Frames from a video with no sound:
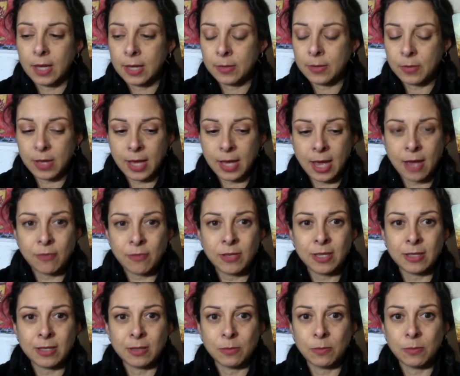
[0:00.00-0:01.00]
having
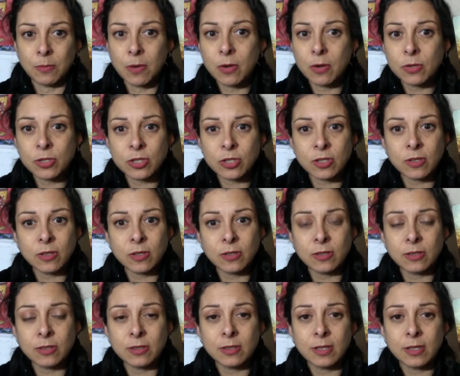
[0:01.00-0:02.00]
an
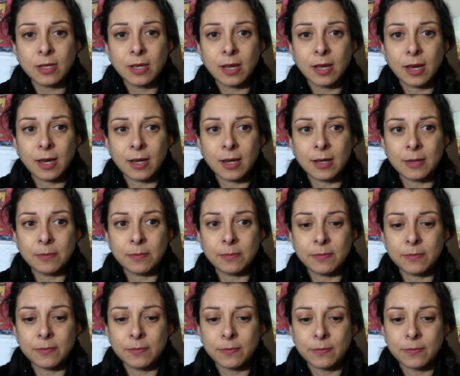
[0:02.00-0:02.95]
emotional um